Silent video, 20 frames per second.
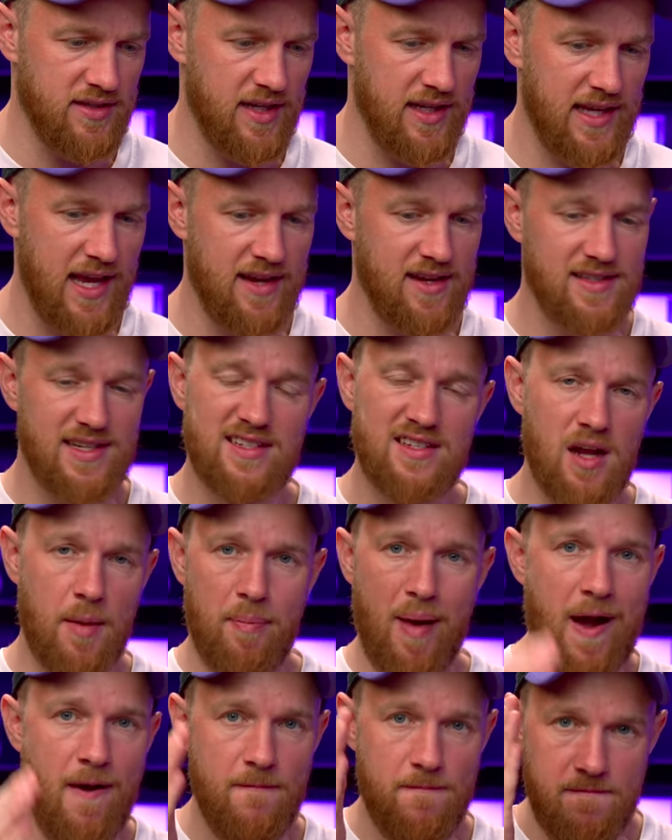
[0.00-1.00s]
And again, this isn't
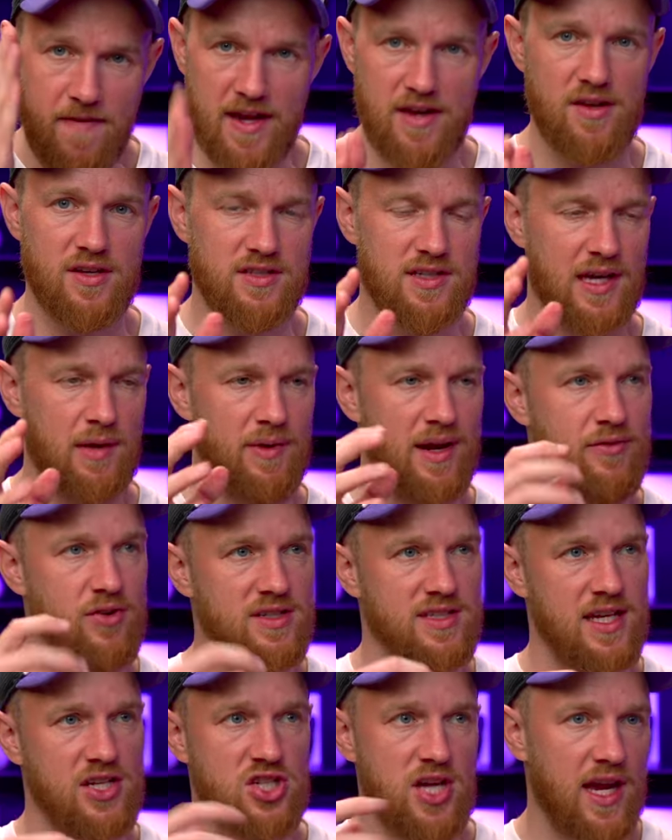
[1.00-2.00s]
about fitness. Again, whenever I
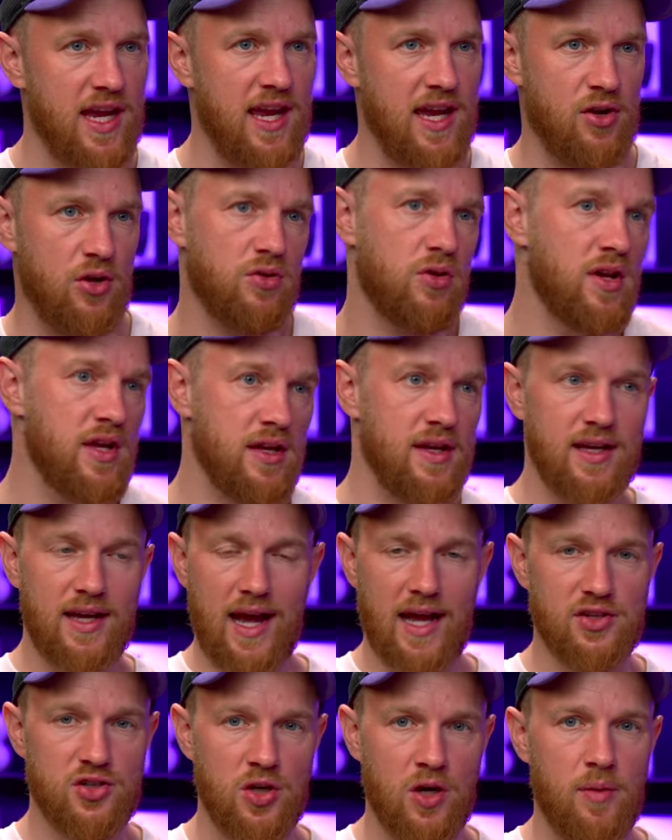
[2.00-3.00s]
say check in or
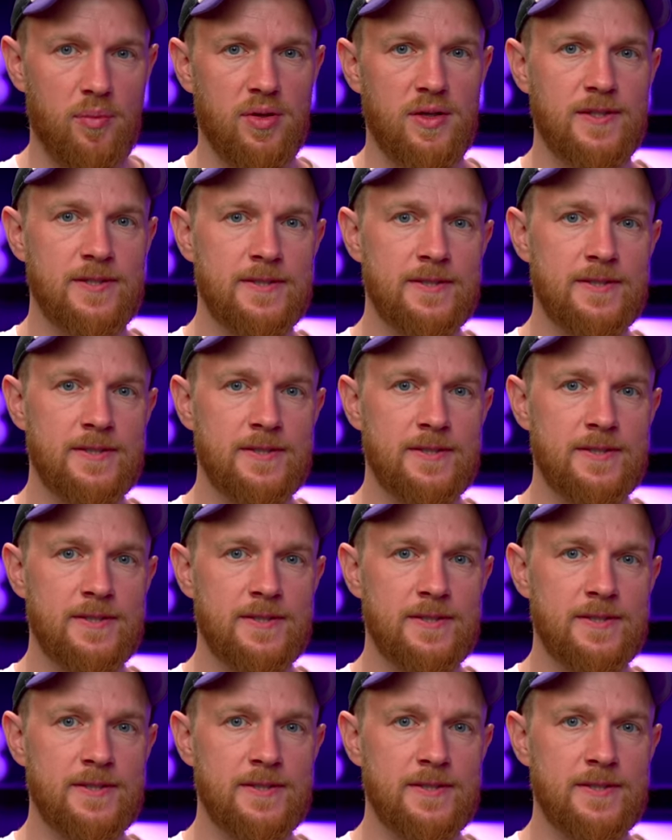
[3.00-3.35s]
catch up,